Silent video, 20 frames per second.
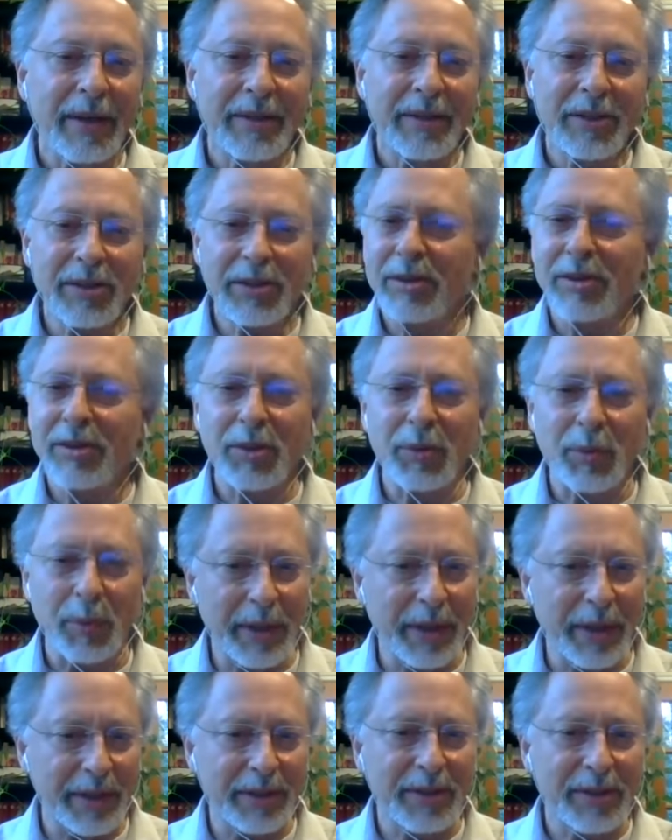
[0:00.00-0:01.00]
just the
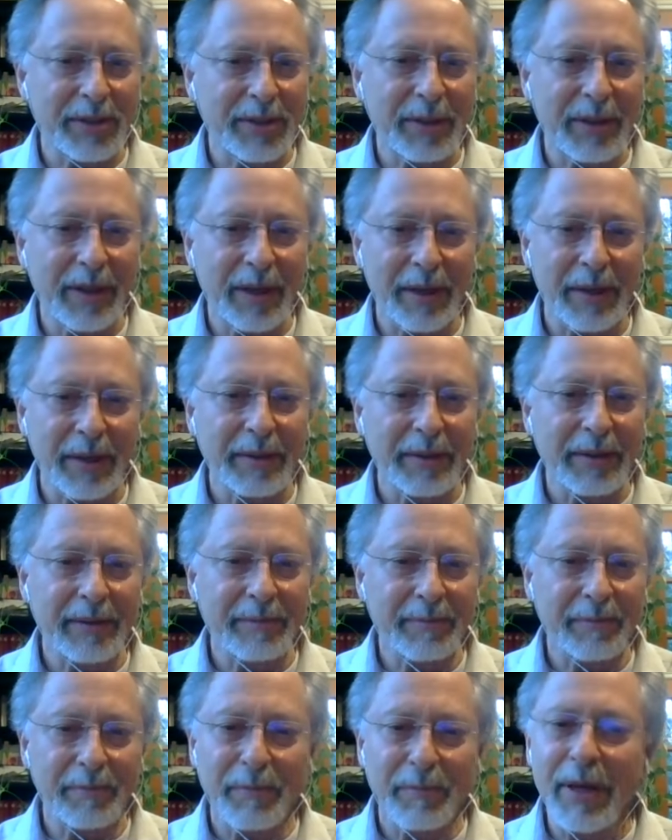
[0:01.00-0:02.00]
sweetest
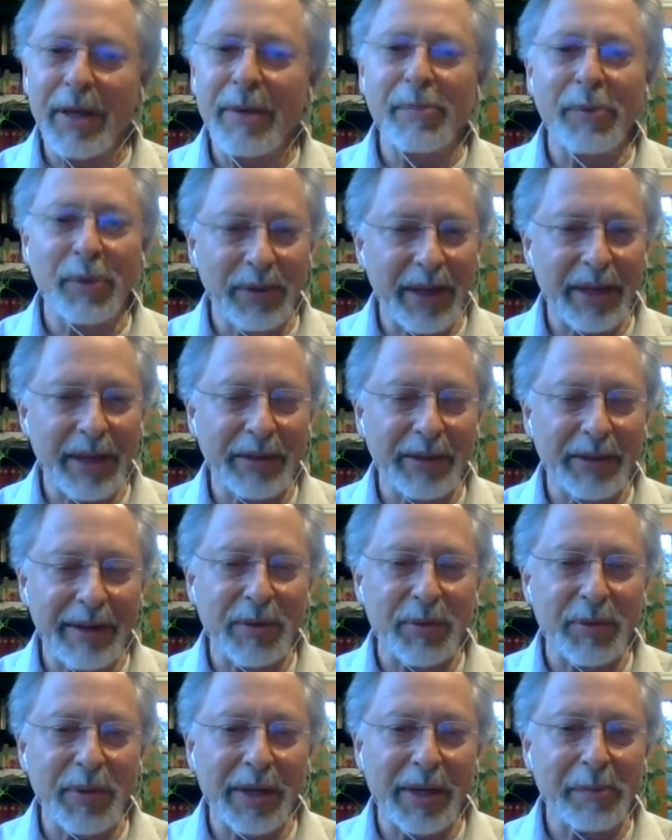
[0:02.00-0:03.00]
people that you'd
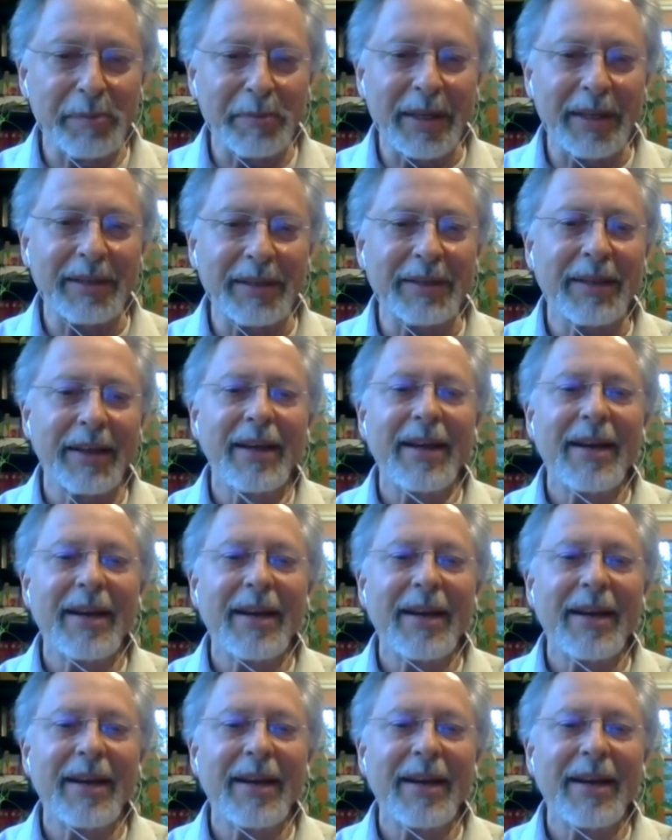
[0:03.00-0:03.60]
ever want to meet.